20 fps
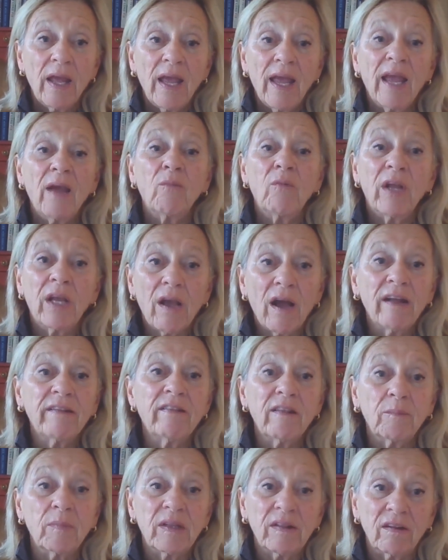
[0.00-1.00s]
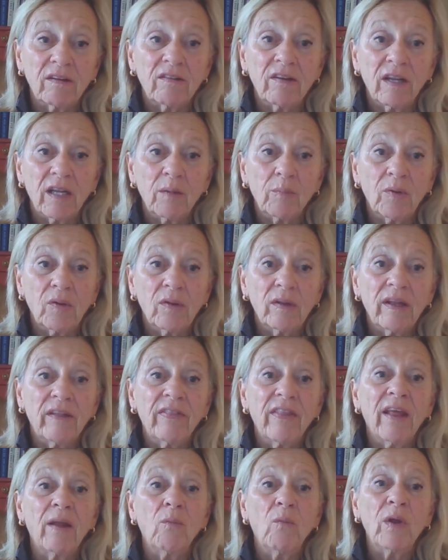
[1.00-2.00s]
And we got them at the table.
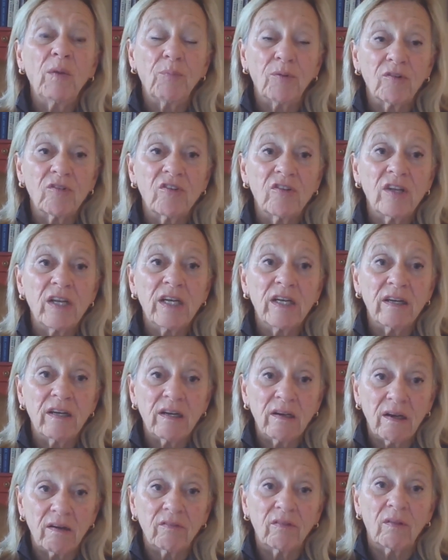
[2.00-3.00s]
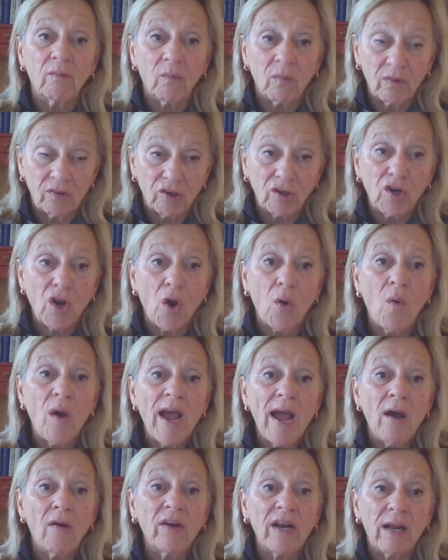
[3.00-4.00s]
And then we proceeded to go
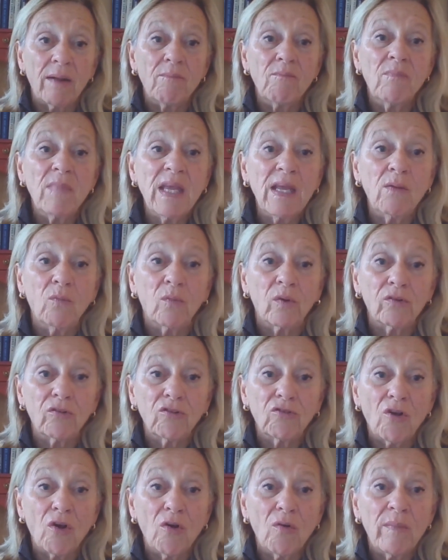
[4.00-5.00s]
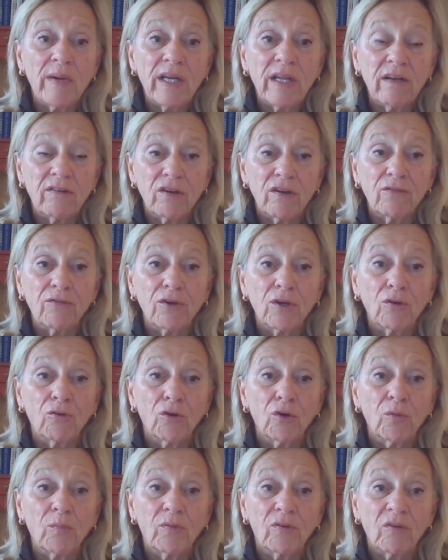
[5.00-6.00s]
out and meet with so many different
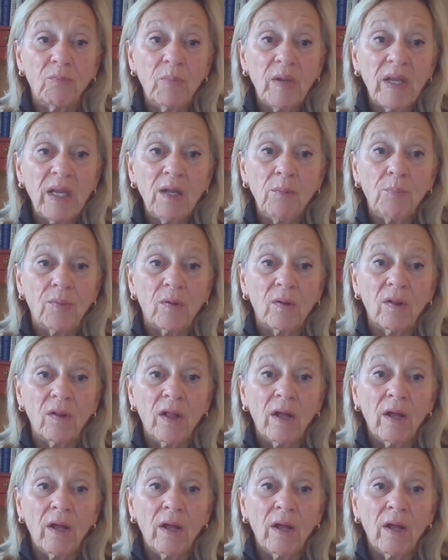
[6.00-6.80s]
groups of people.